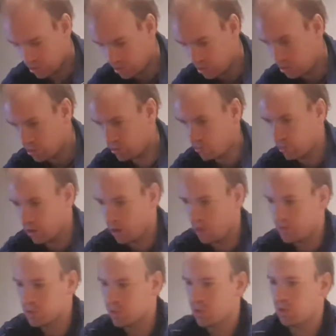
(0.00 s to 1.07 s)
and it
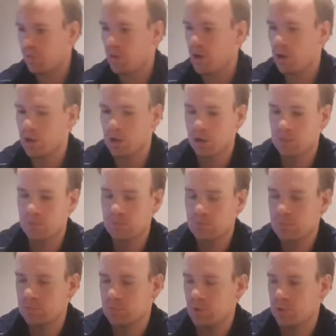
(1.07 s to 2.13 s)
comes with a wire,
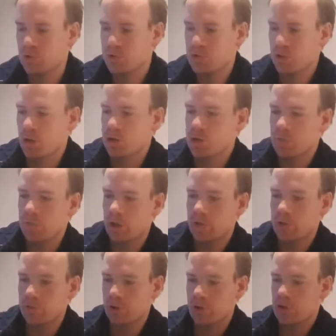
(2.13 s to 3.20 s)
and you charge your
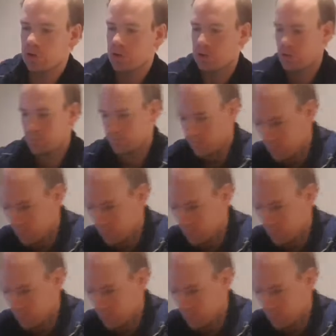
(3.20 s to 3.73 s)
batteries.